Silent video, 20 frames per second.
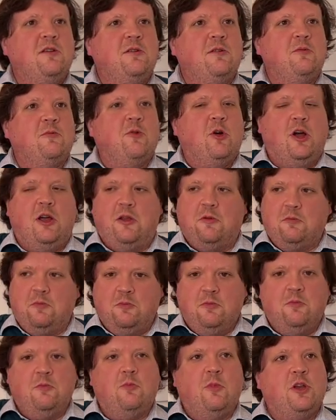Right.
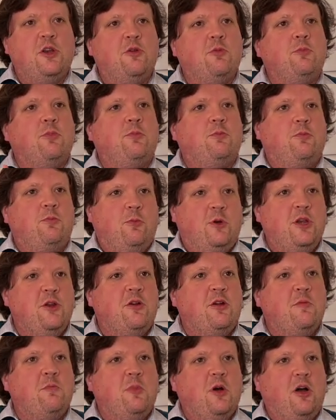When you
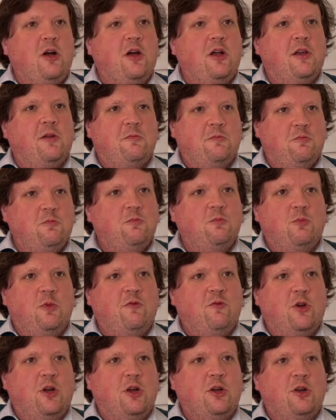combine, we've
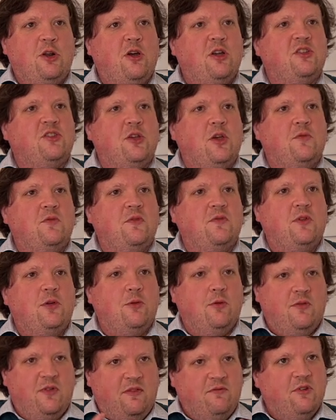got a nice overview
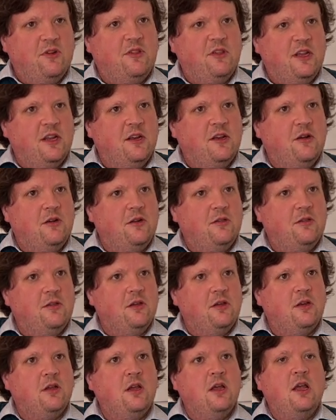of everything, kind of
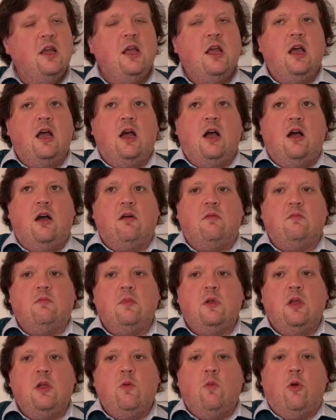thing.
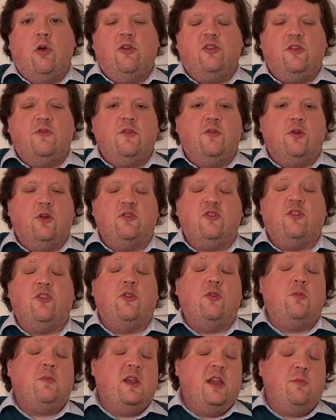Whereas if you've got two
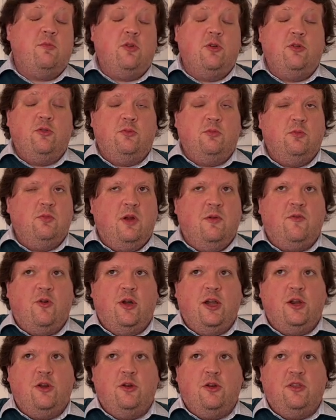people who are very
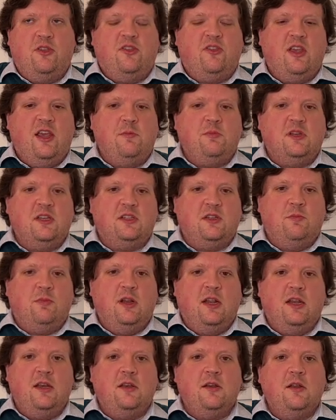good at the same
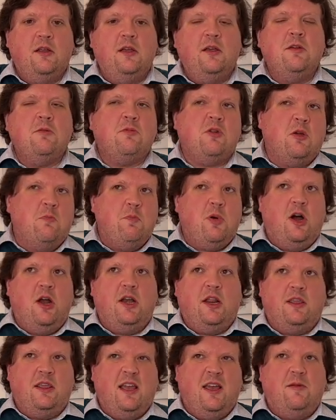discipline,
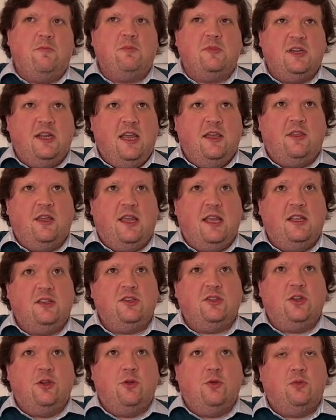combining them together
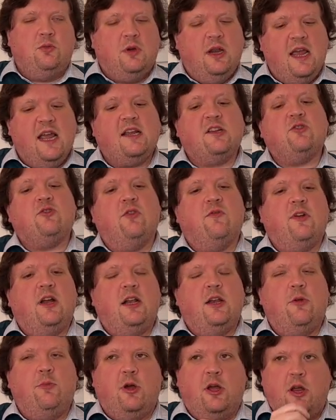gets you extra
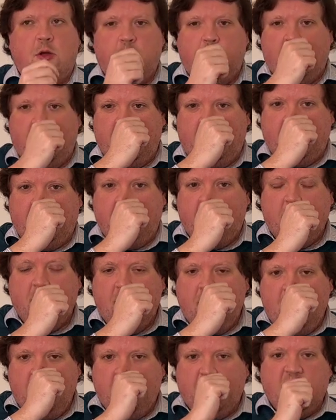value by combining them,
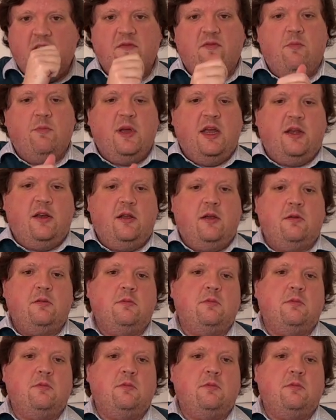but even better.